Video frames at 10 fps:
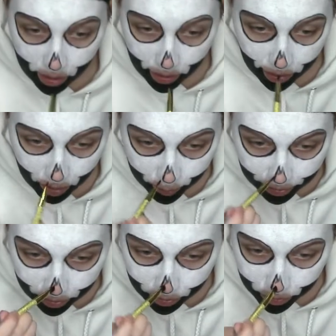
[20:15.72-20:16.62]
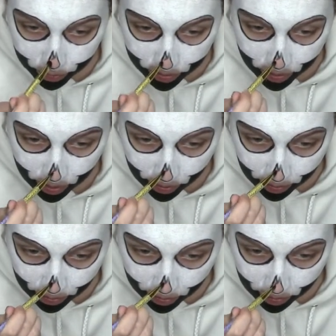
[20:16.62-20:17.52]
And now my nose.
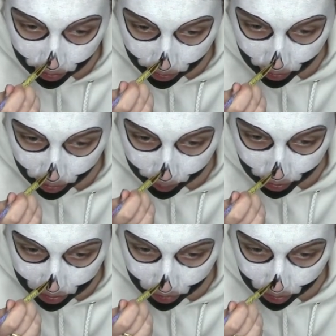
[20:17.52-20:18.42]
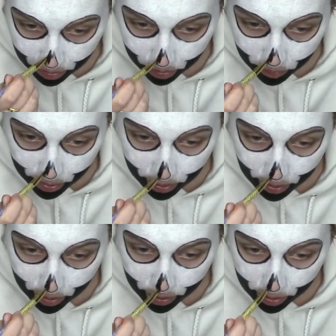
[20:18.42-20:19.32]
And I'm also going to go
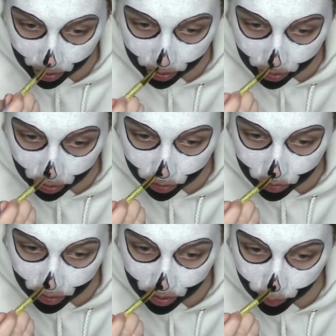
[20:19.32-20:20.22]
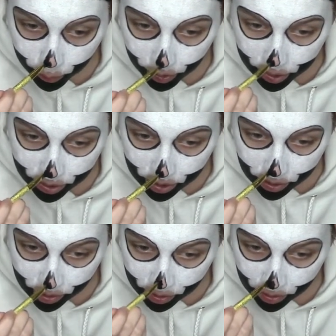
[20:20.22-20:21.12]
ahead and use this brush.
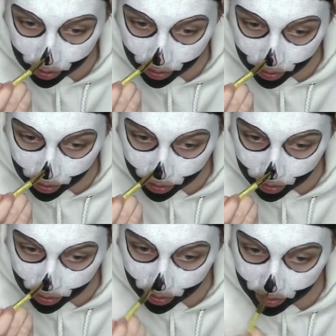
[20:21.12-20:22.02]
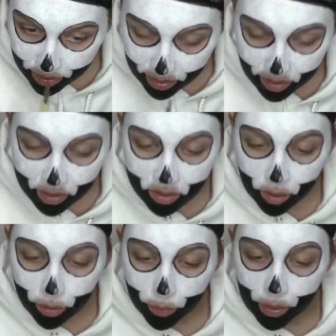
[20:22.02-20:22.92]
Since it's
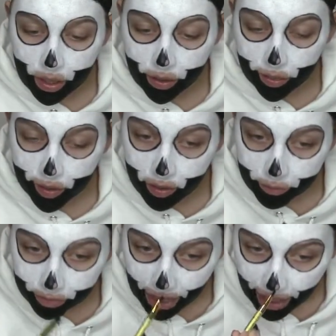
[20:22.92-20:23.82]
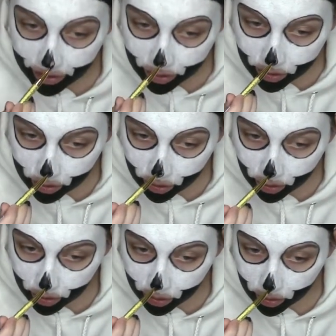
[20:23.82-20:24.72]
so thin and flat,
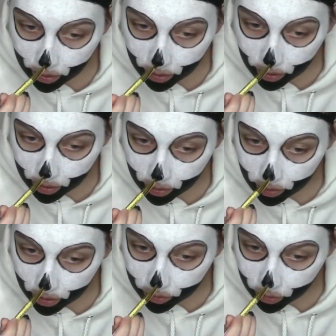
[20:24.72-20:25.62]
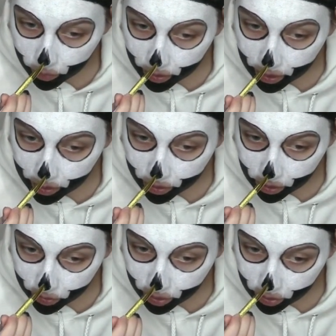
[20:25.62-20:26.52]
I'll also go ahead and
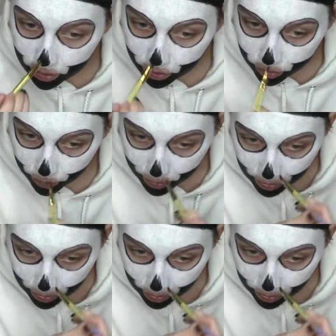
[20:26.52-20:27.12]
use it to